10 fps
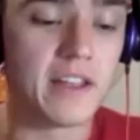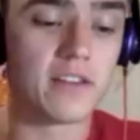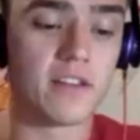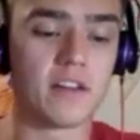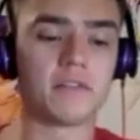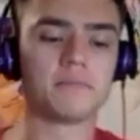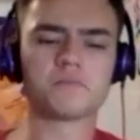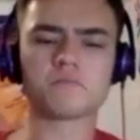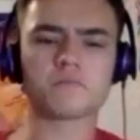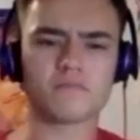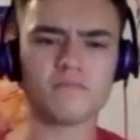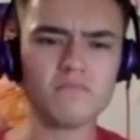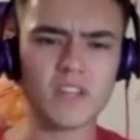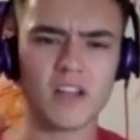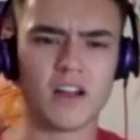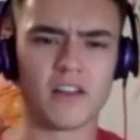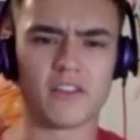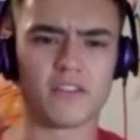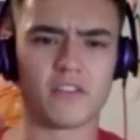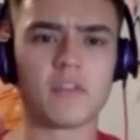to
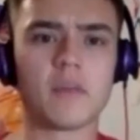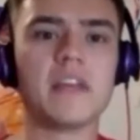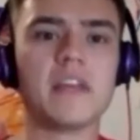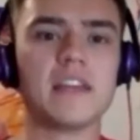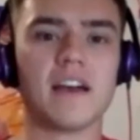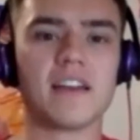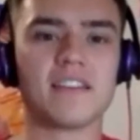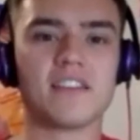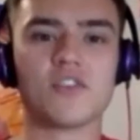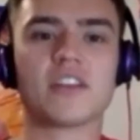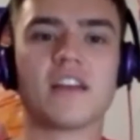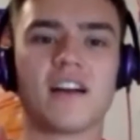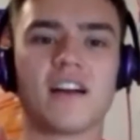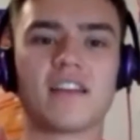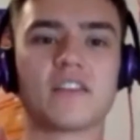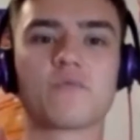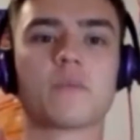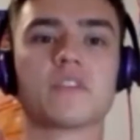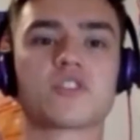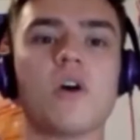the media, you can from
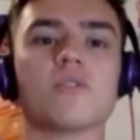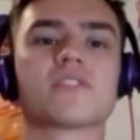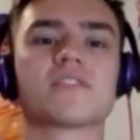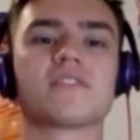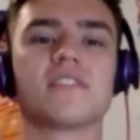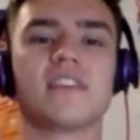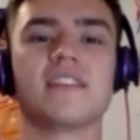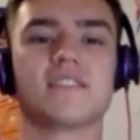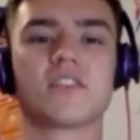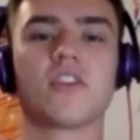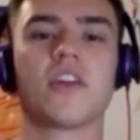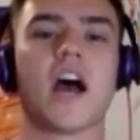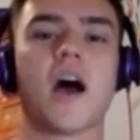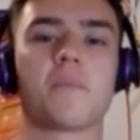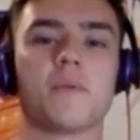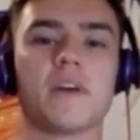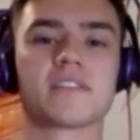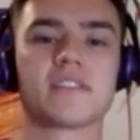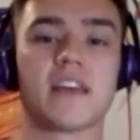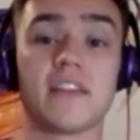his quotes, he's clearly an
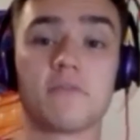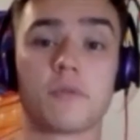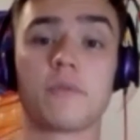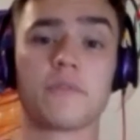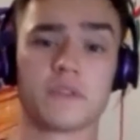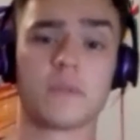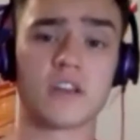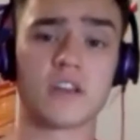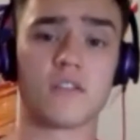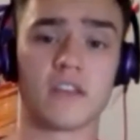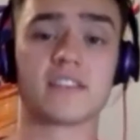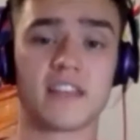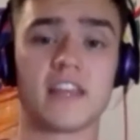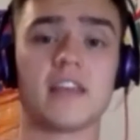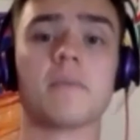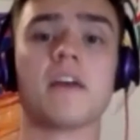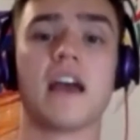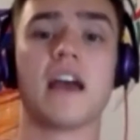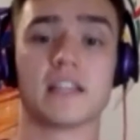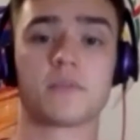optimist, and they've proven themselves. His team
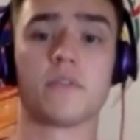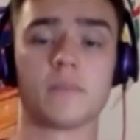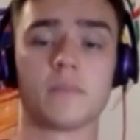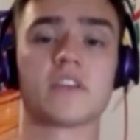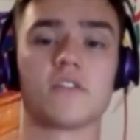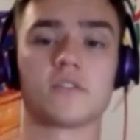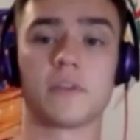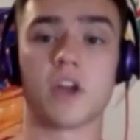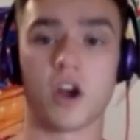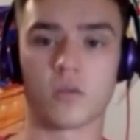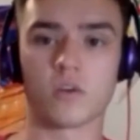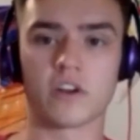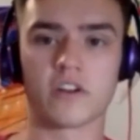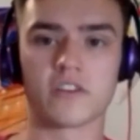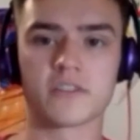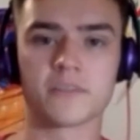has proven themselves to be hard workers.